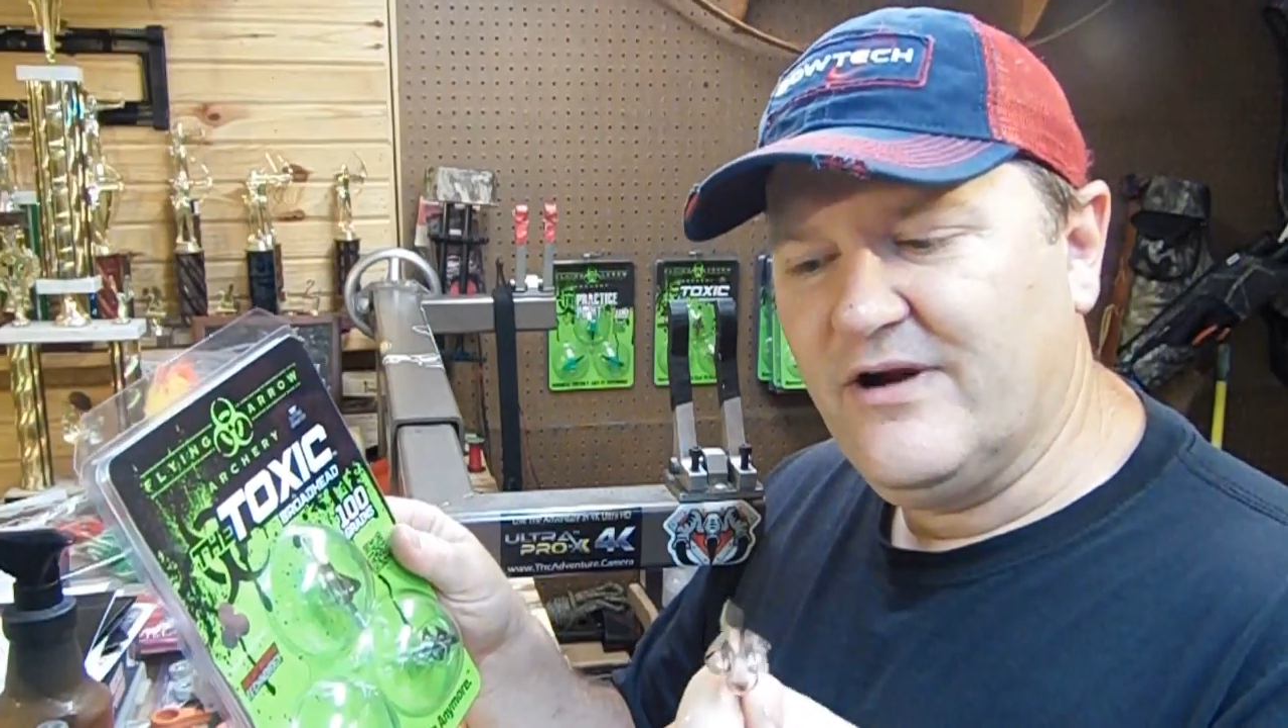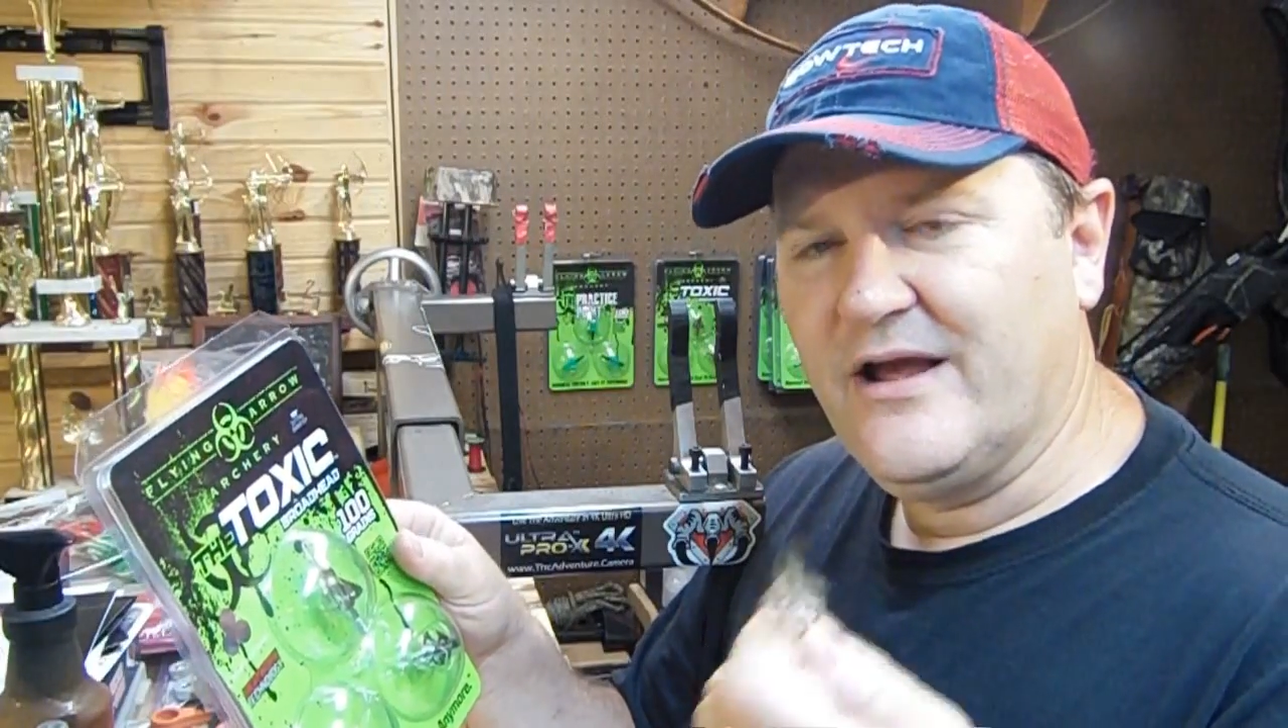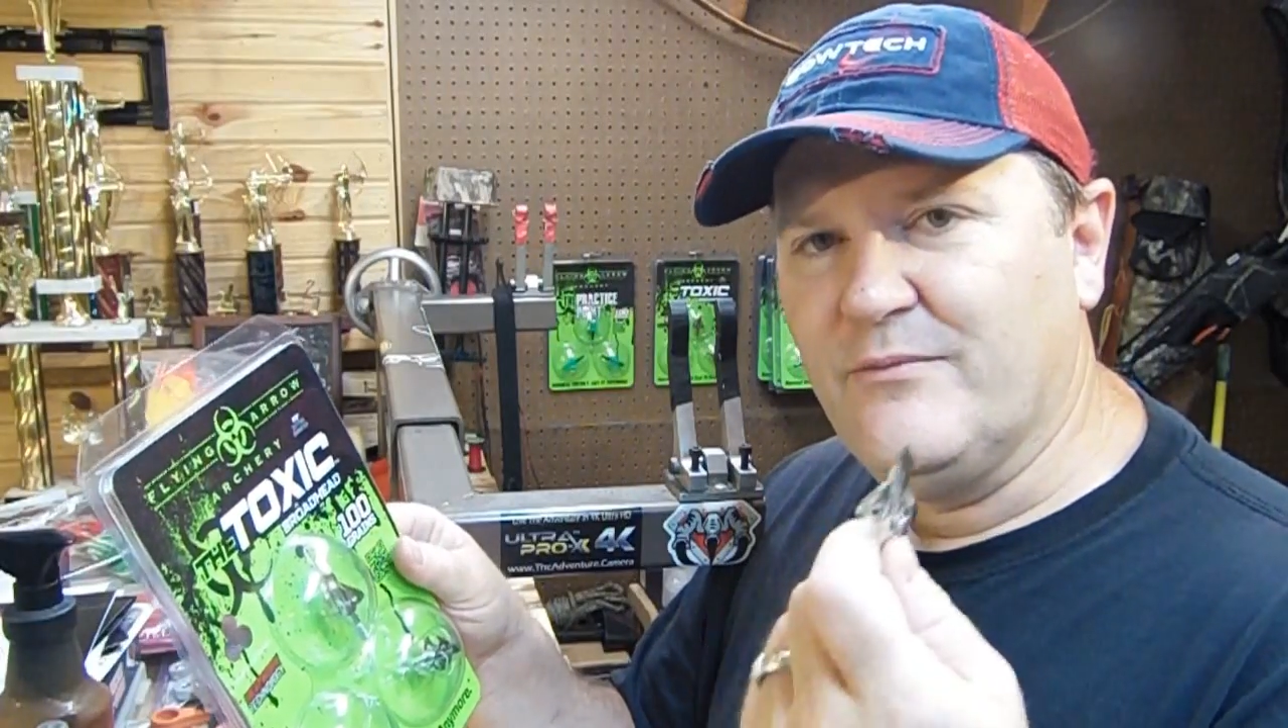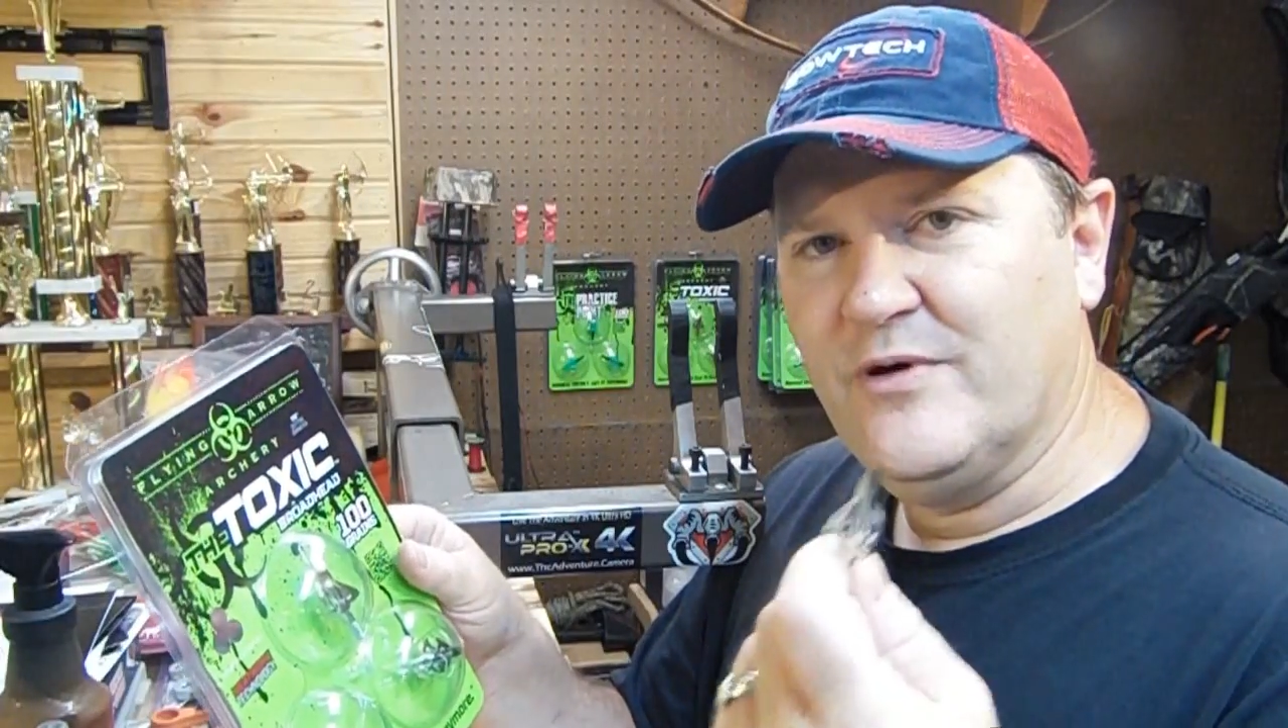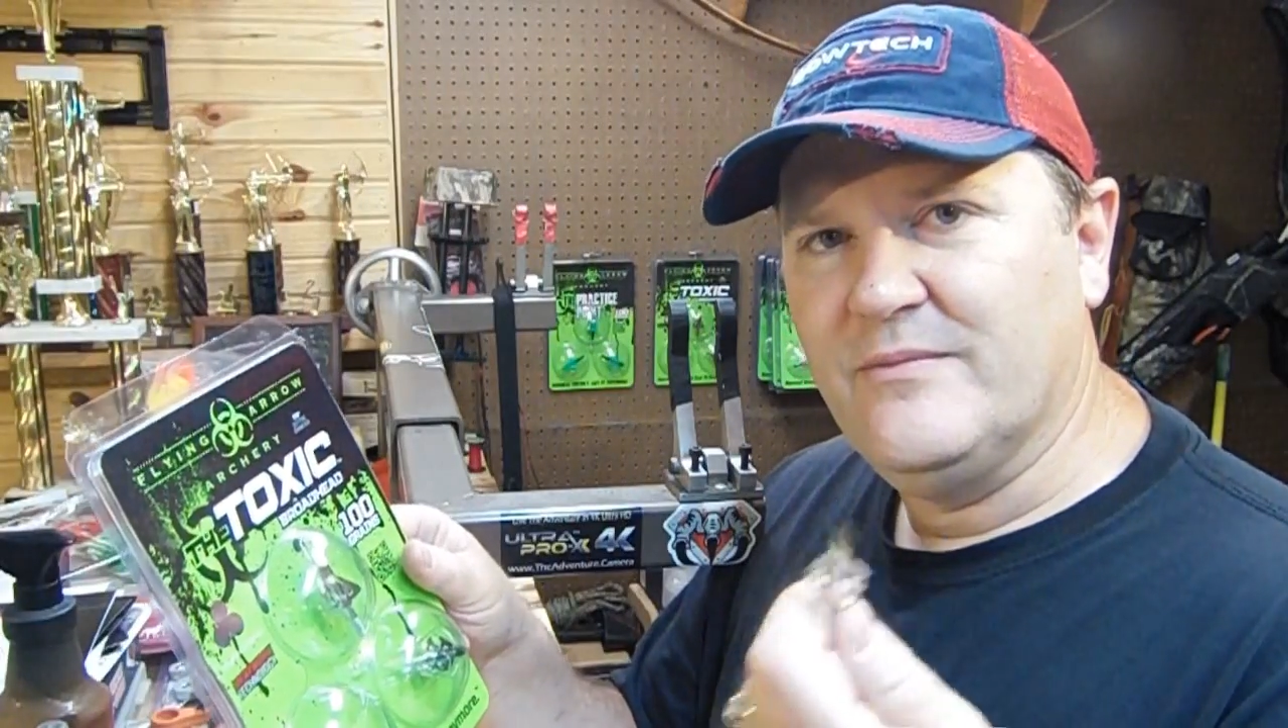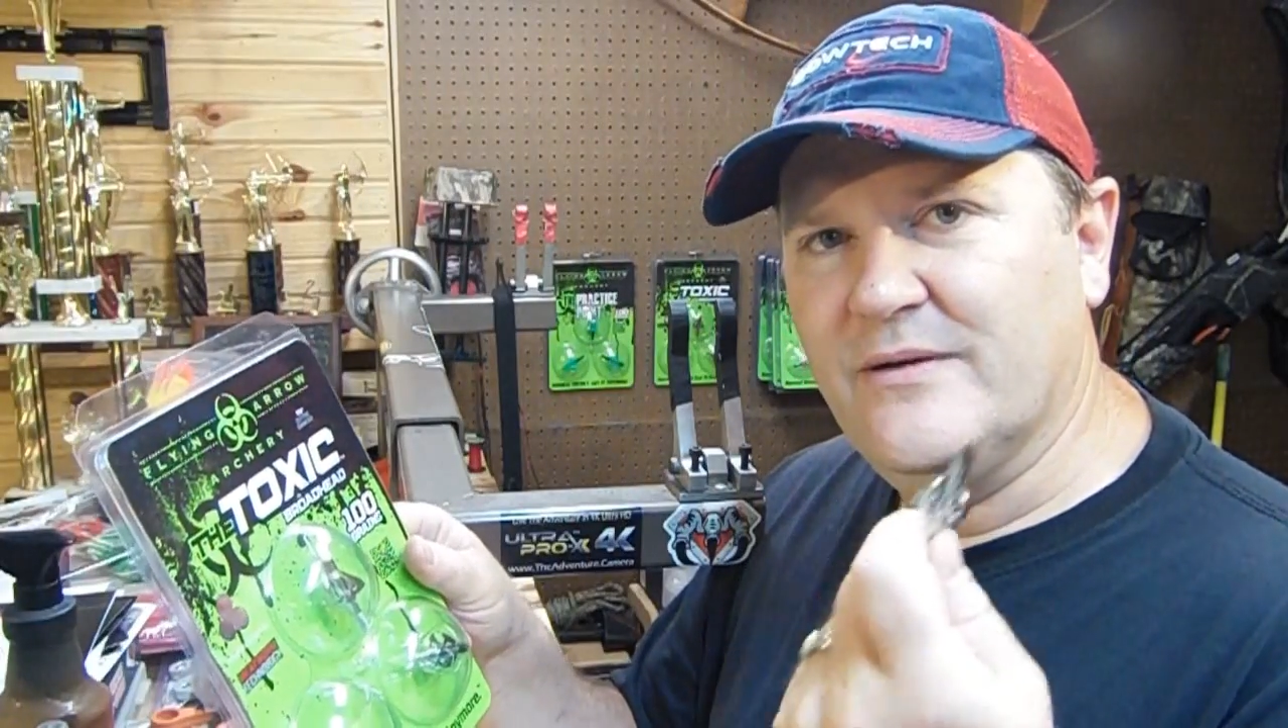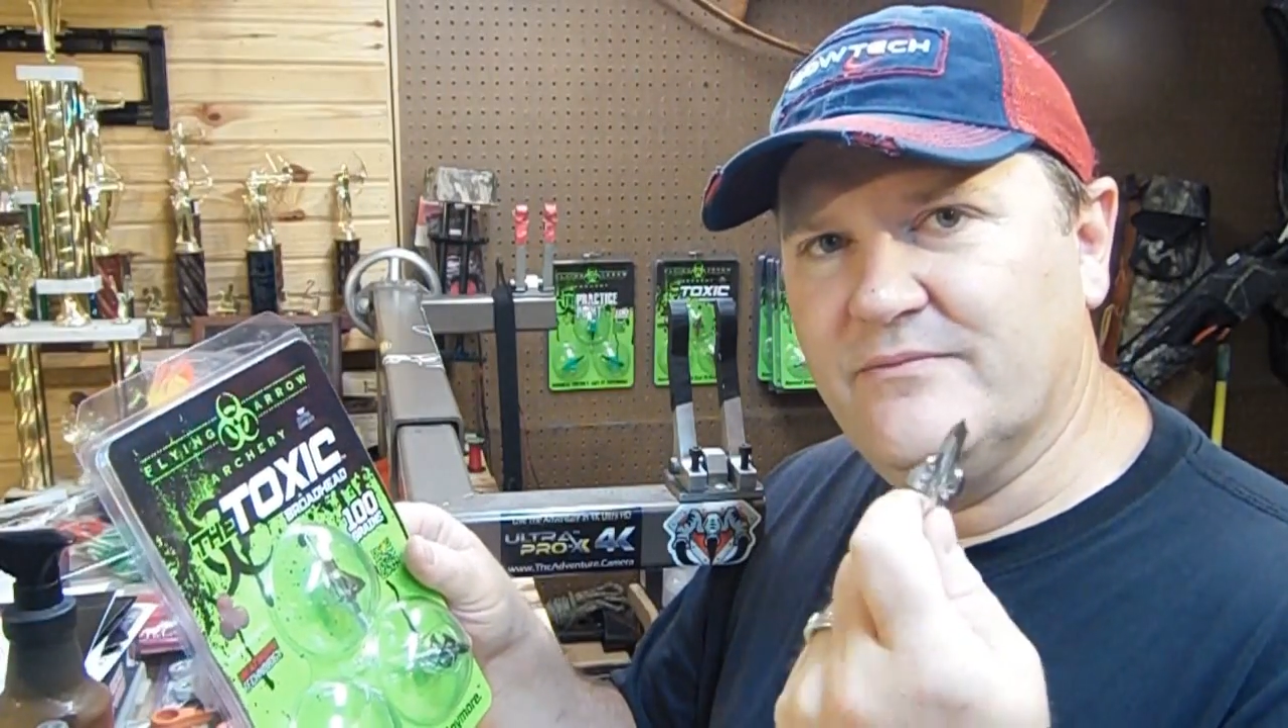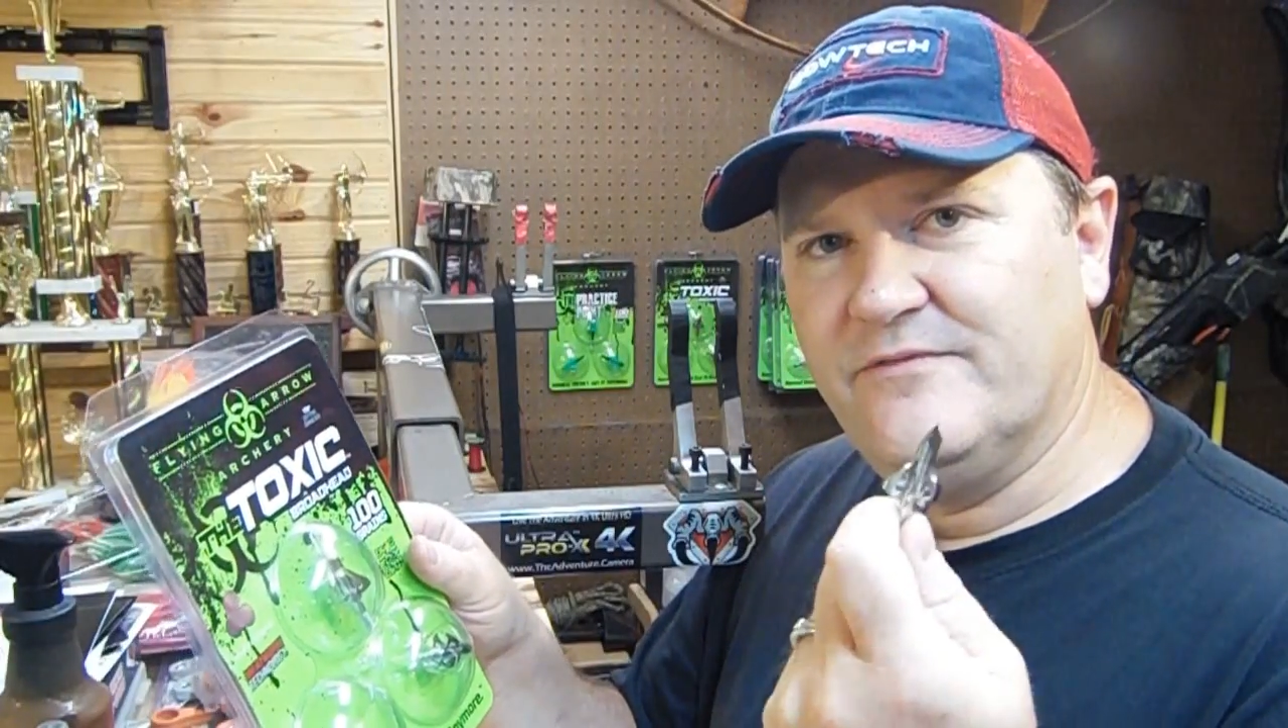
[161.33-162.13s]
I can put my